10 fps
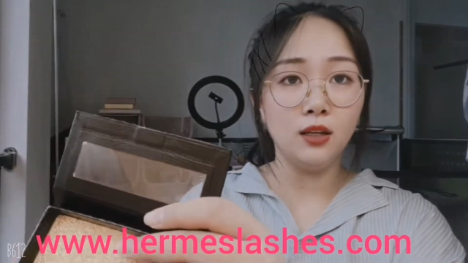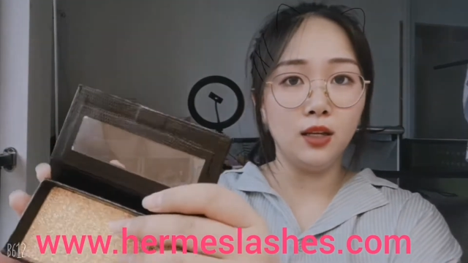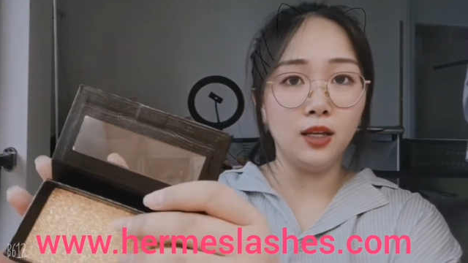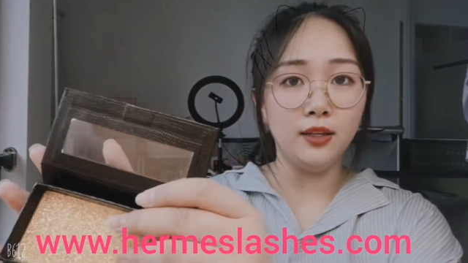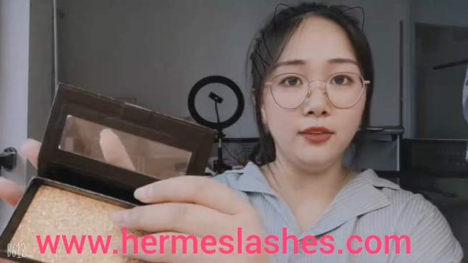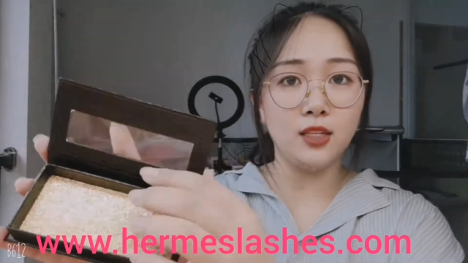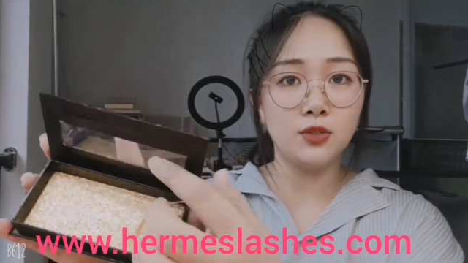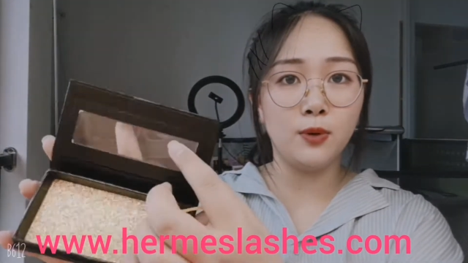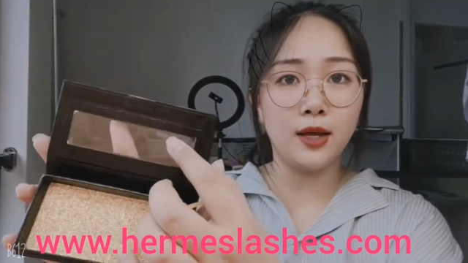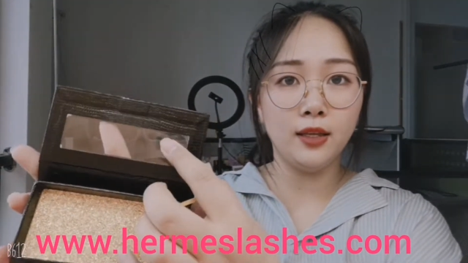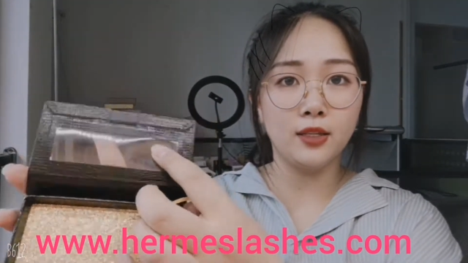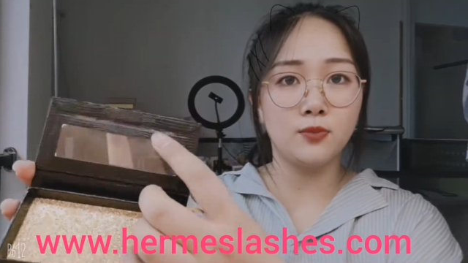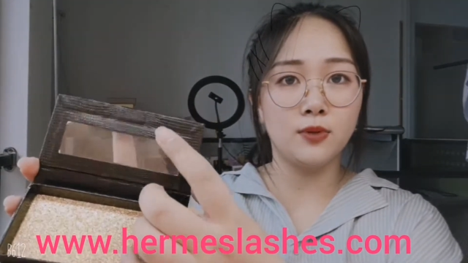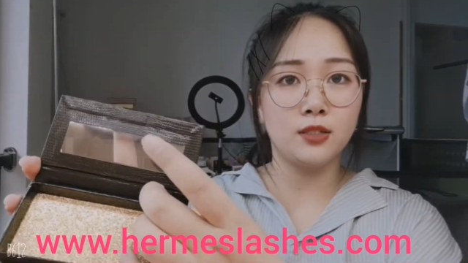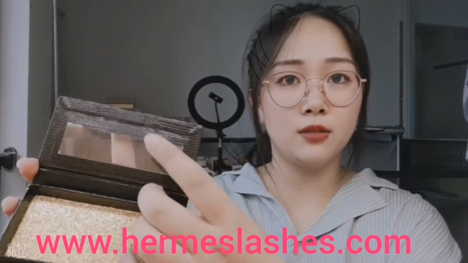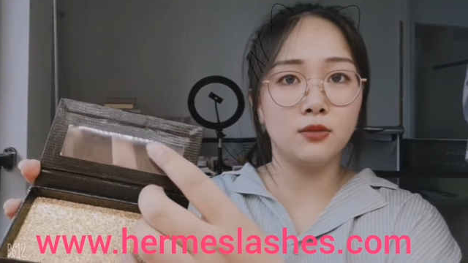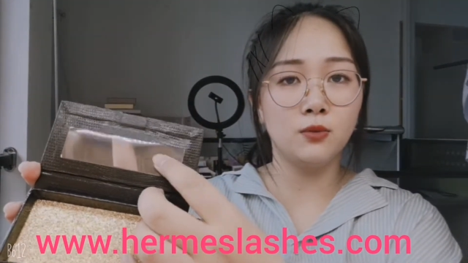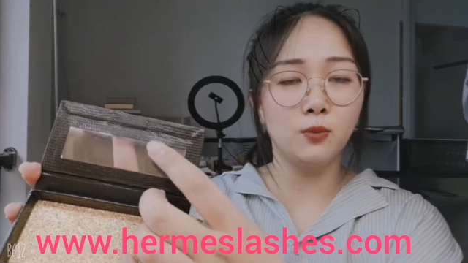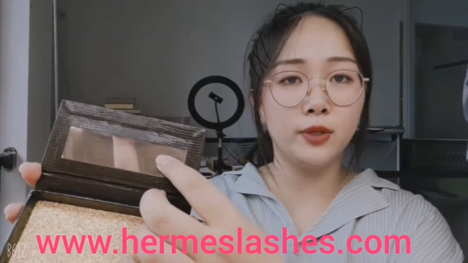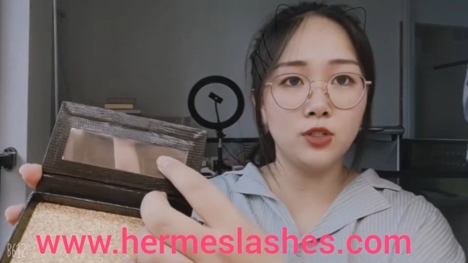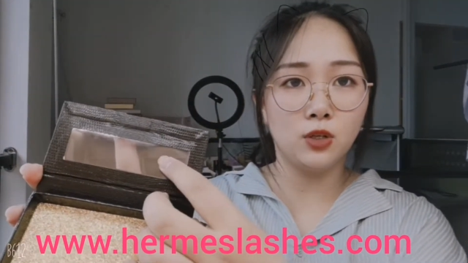And this one is with window.